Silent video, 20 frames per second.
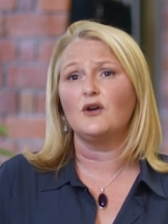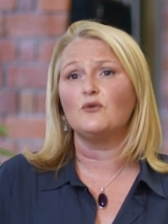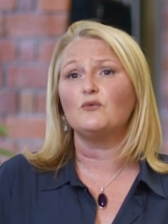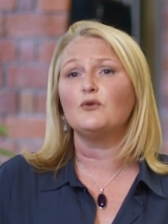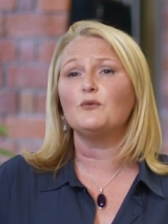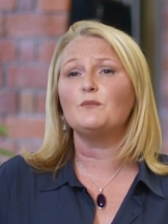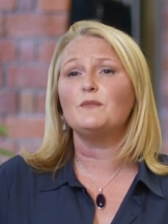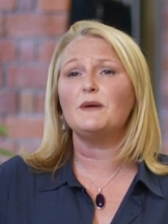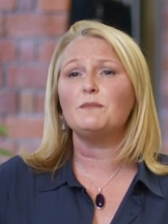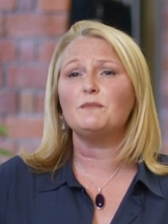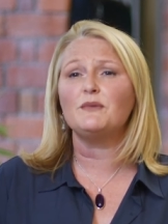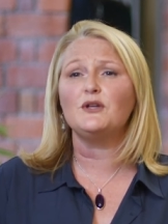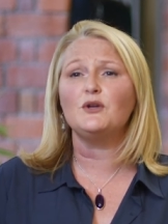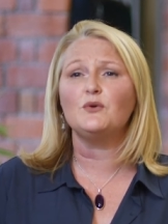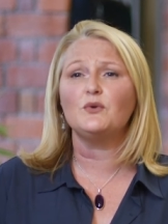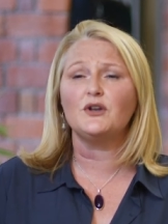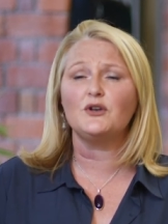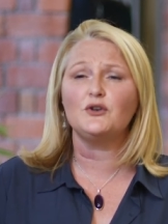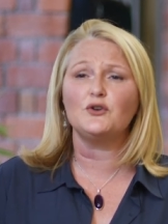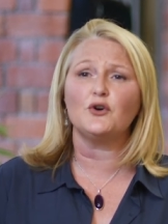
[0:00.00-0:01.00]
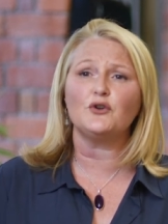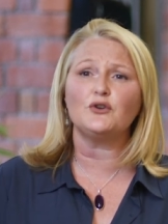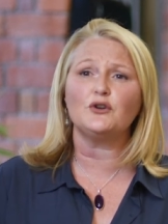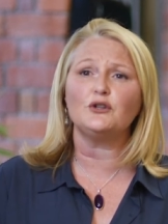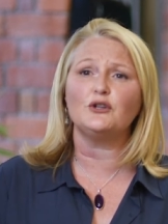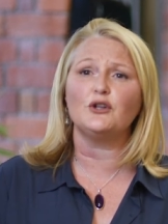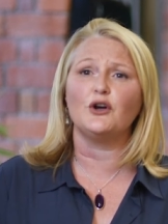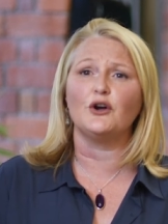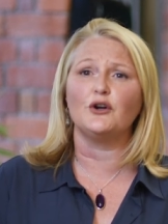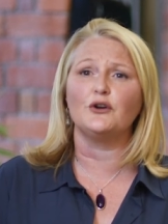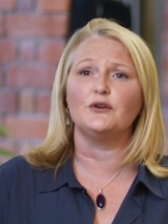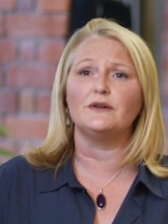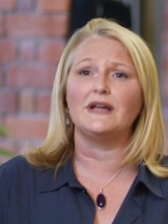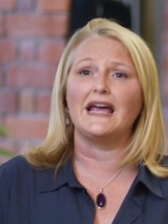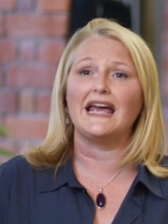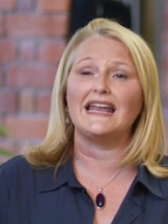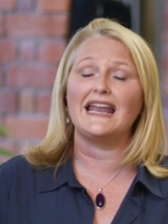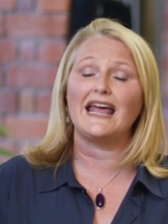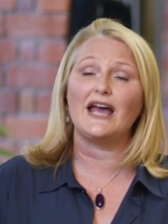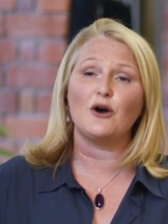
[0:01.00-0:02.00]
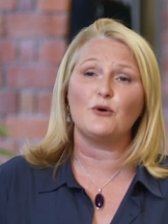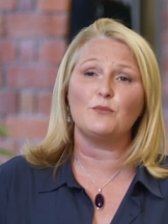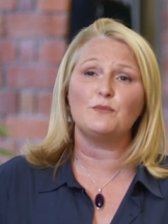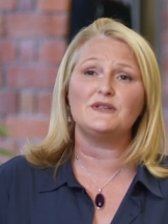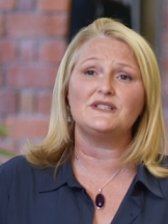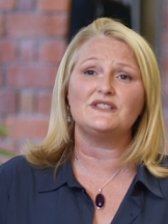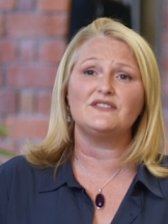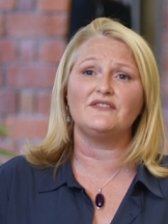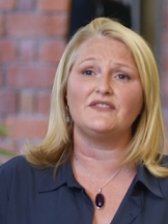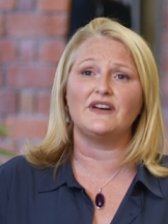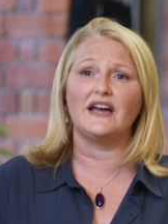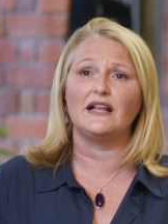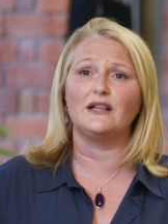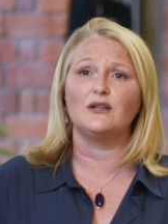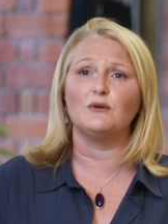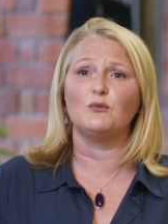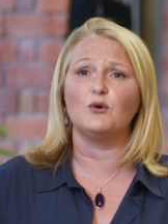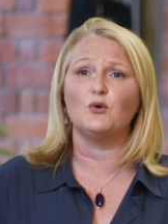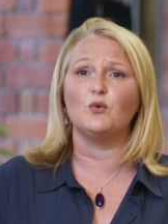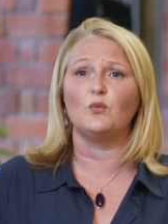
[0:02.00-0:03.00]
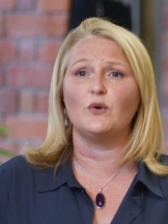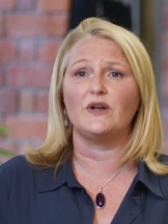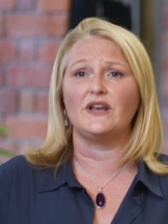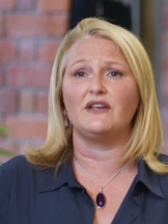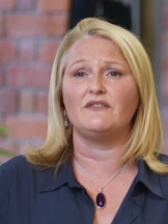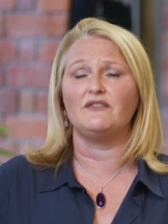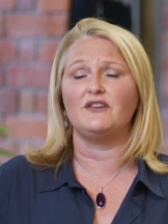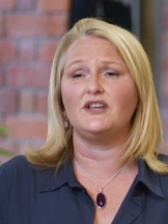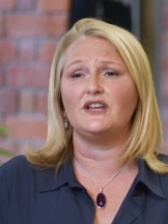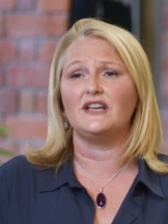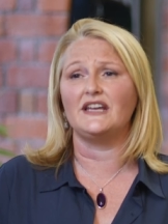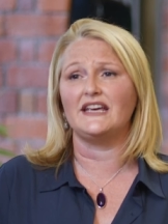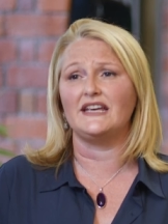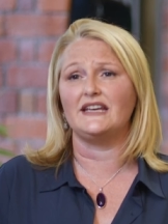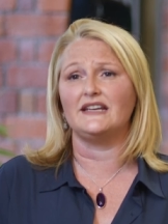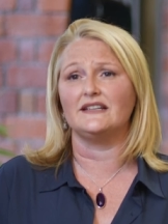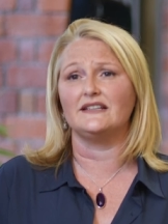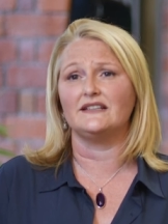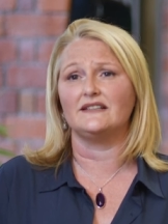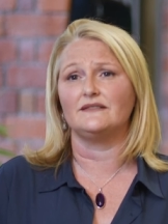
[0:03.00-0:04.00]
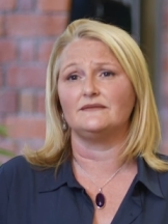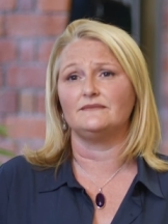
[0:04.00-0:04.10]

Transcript: Remember, you are not alone and help is available whenever you need it.